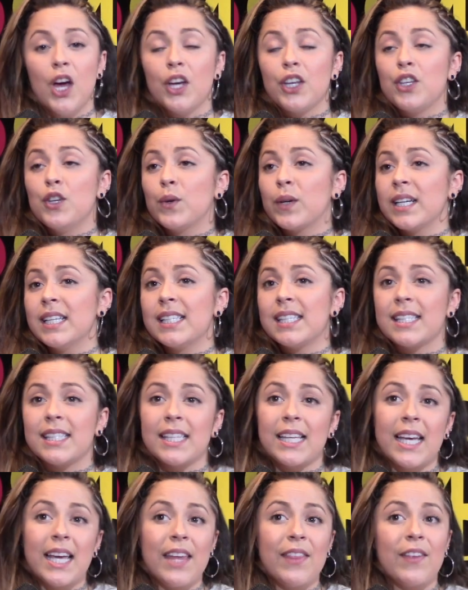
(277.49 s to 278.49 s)
you can
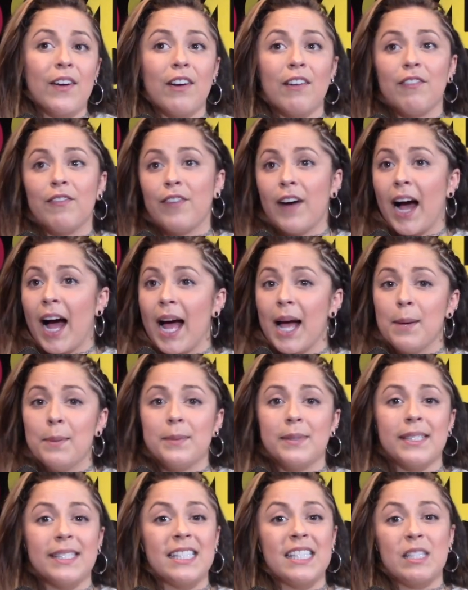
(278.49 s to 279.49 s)
see their
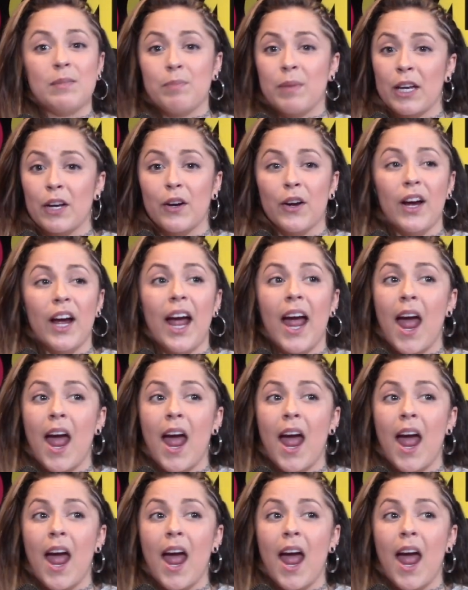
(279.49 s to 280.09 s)
vibes, the spirit,